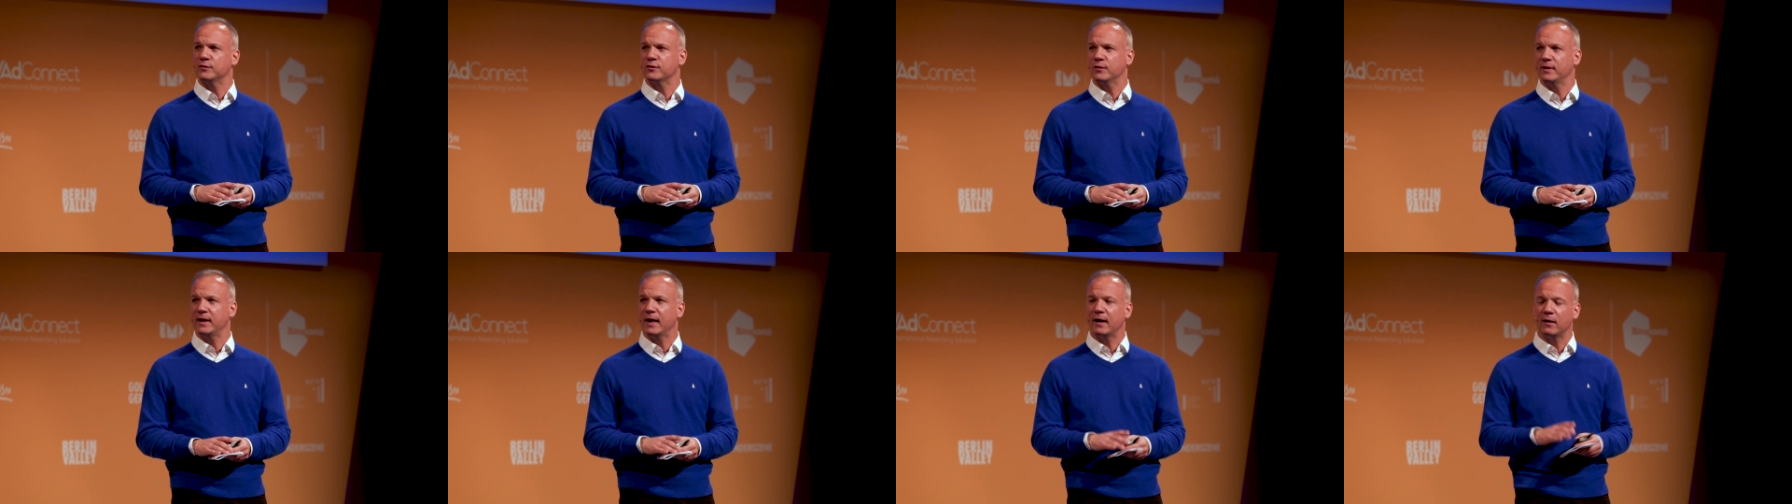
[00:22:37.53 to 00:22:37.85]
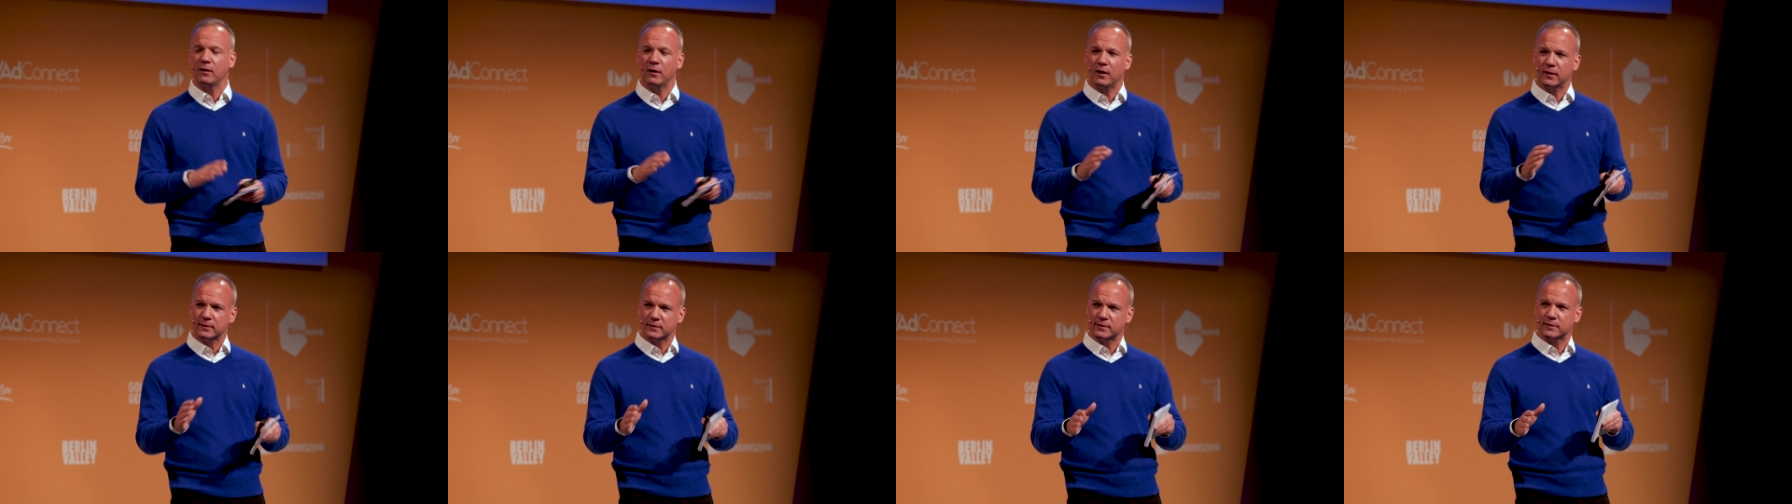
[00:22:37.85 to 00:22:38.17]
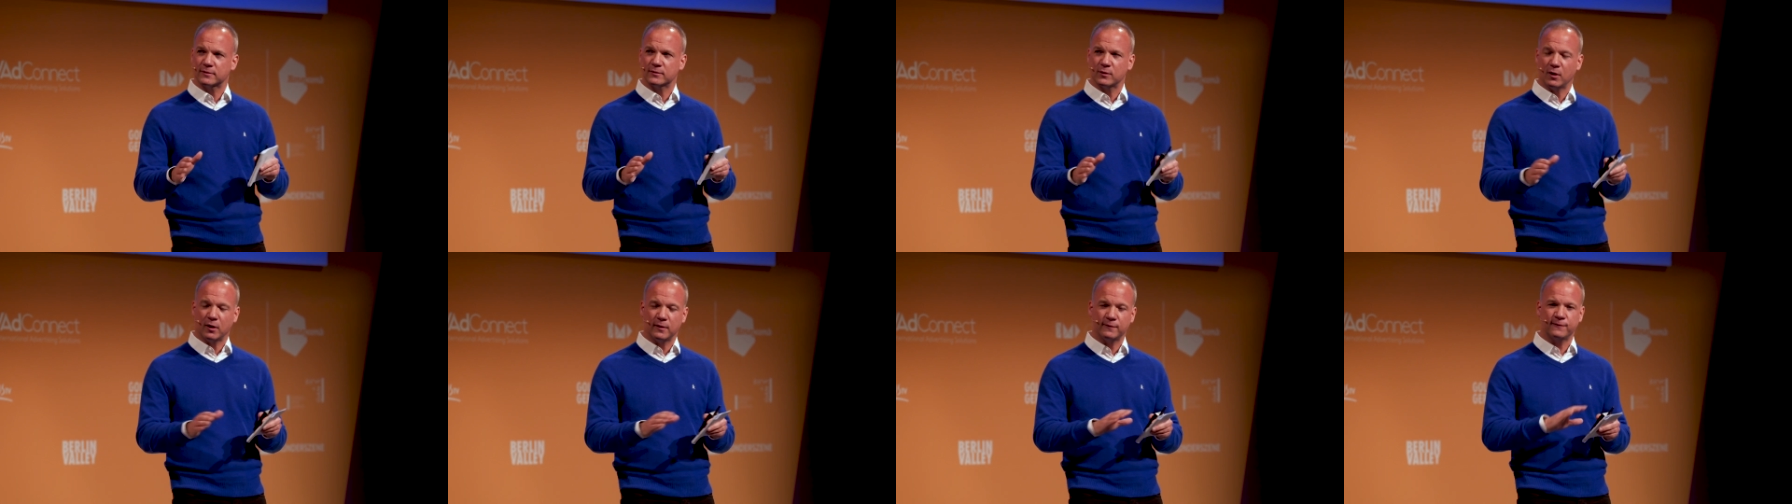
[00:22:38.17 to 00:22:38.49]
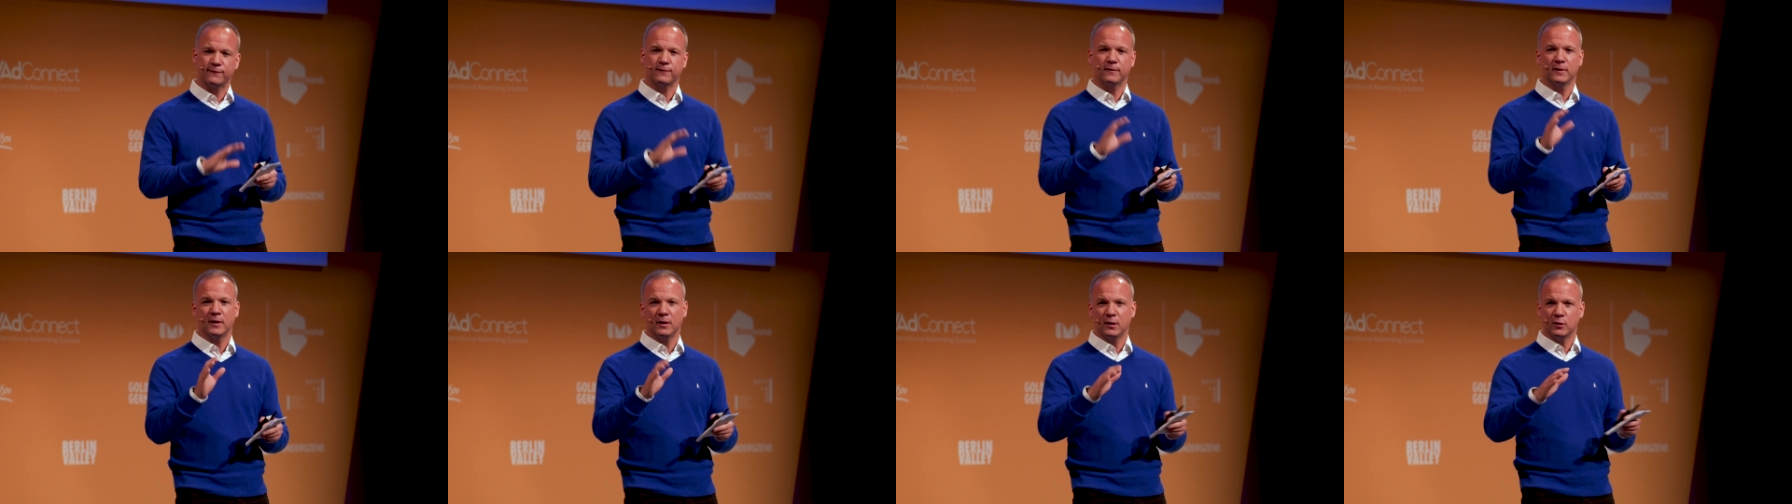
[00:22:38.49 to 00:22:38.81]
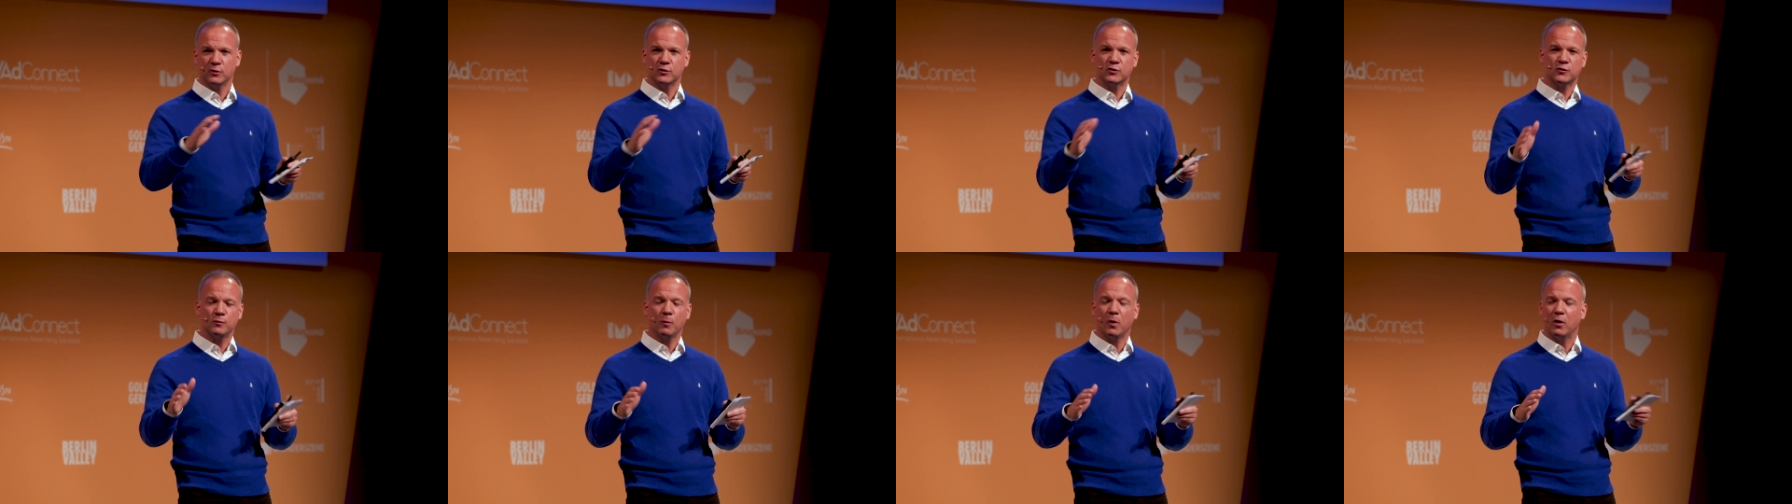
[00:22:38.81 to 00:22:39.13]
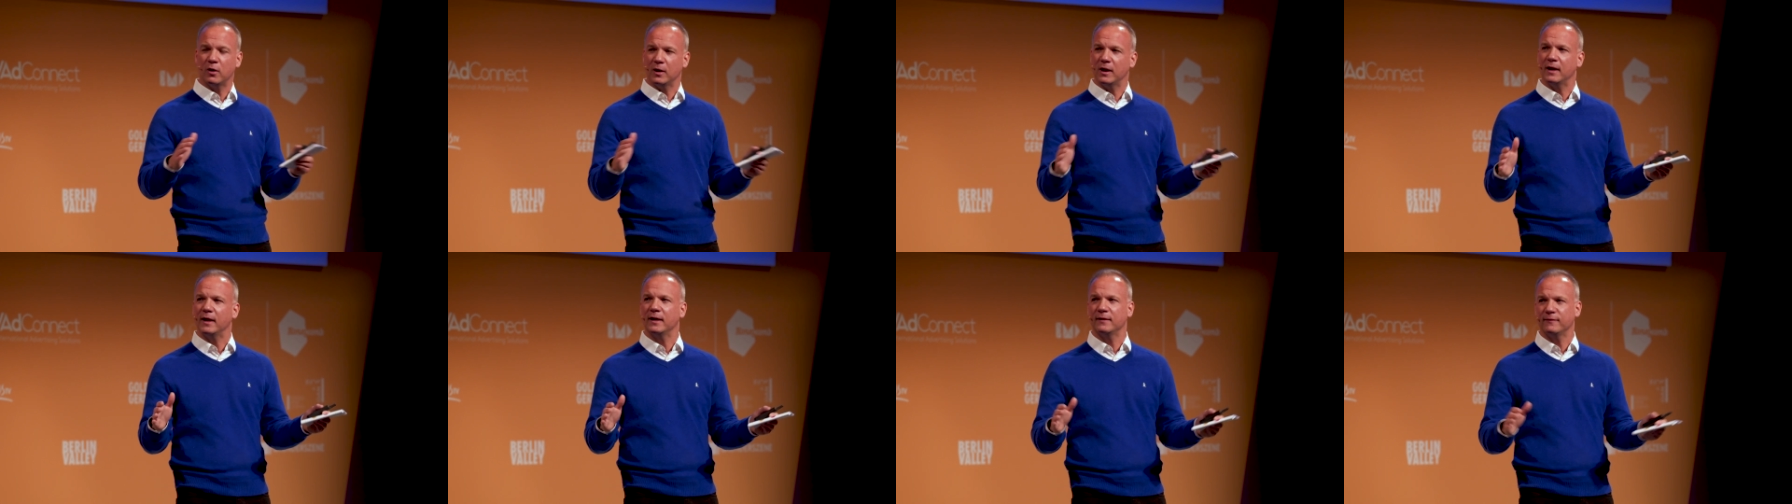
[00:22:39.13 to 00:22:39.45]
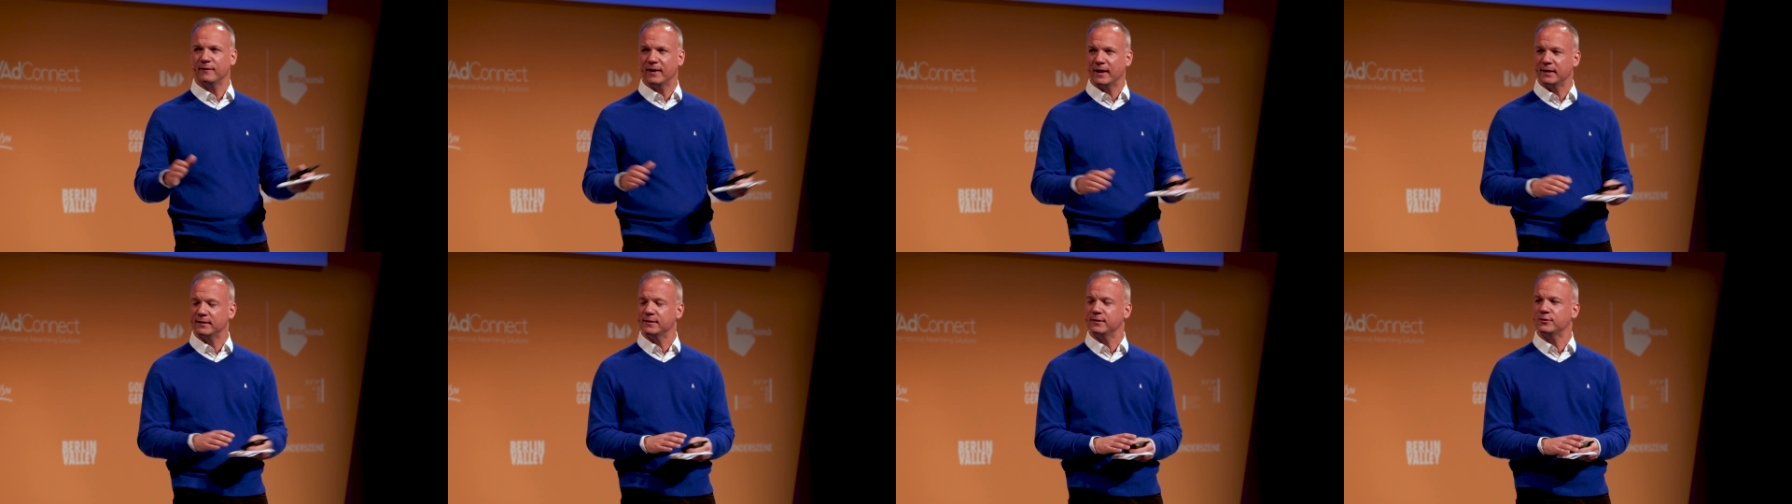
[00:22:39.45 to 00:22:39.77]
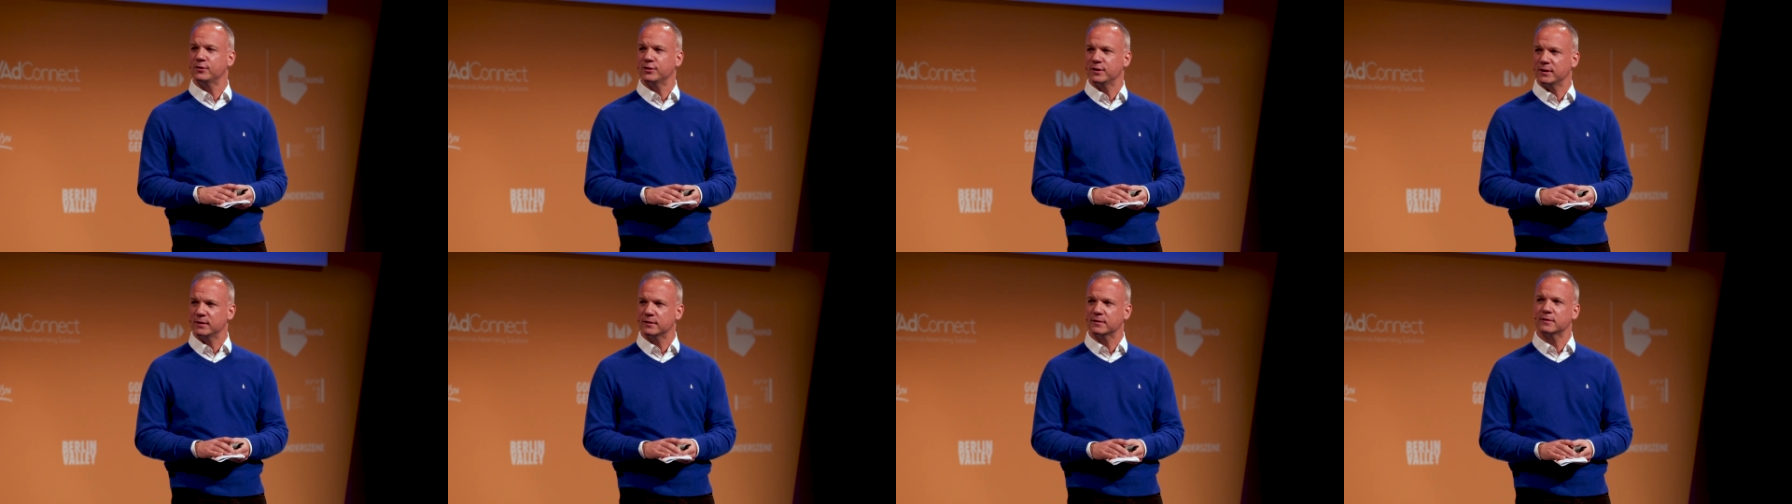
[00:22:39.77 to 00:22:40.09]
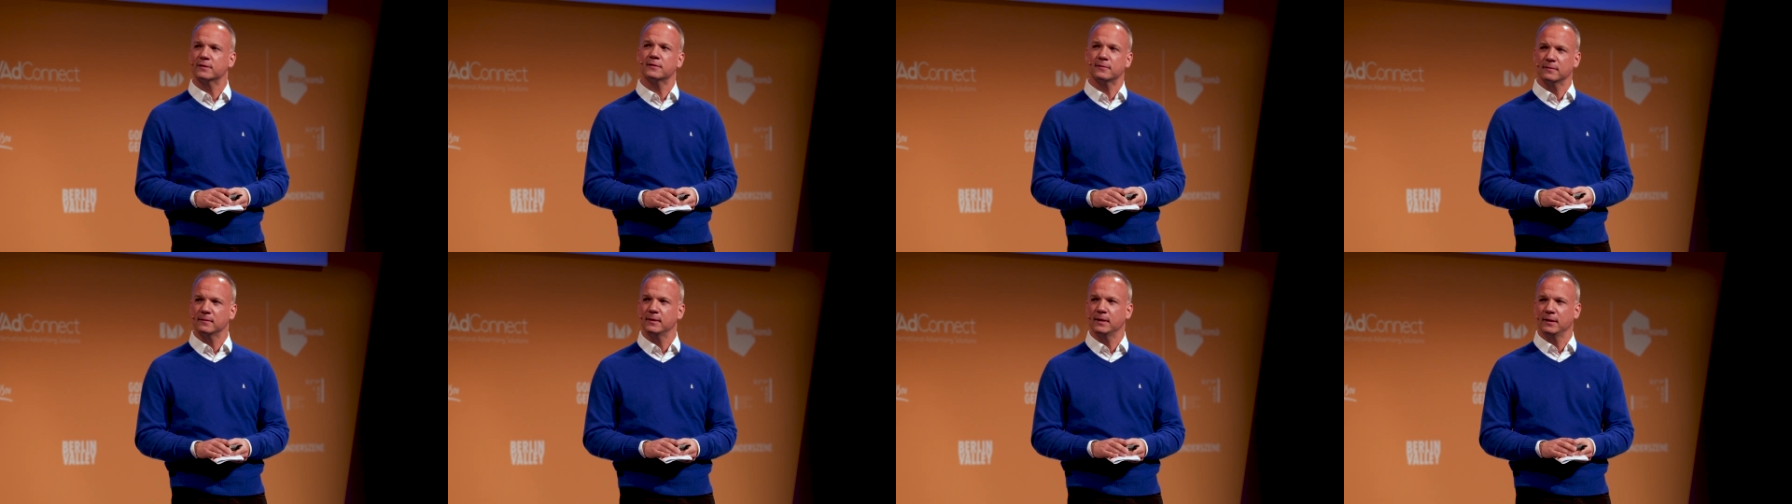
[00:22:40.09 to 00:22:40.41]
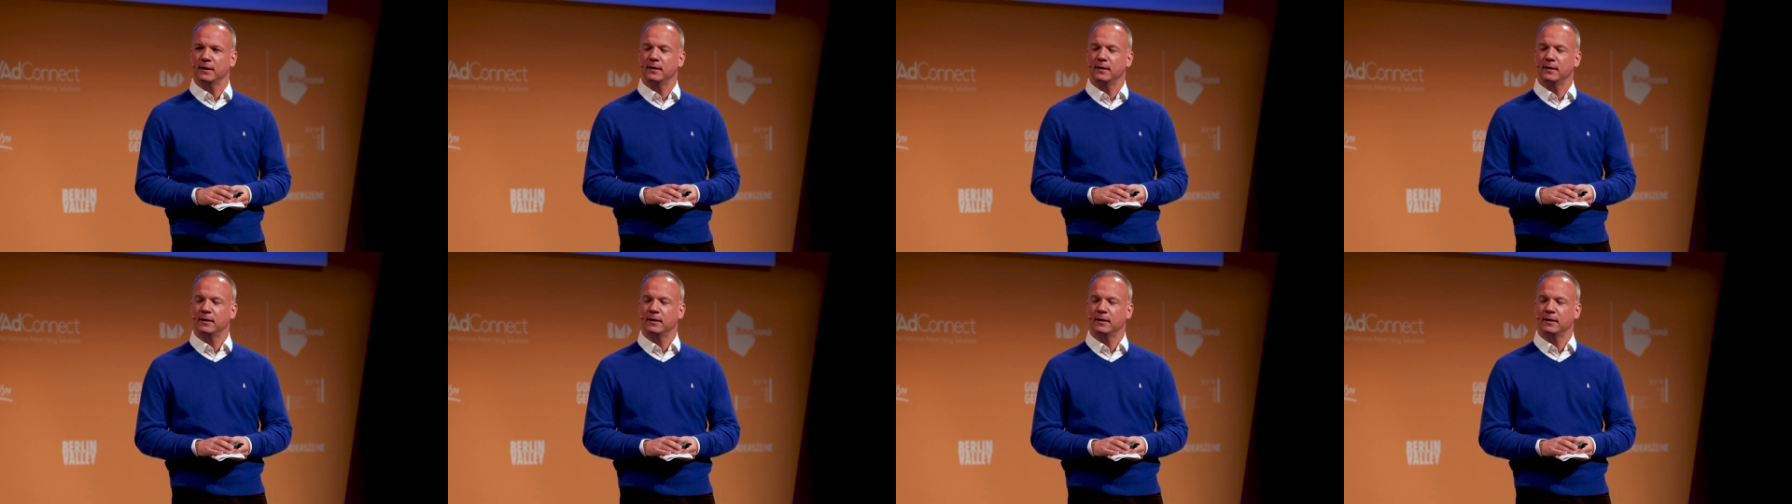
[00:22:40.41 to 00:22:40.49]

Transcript: So there are lots of smaller advantages.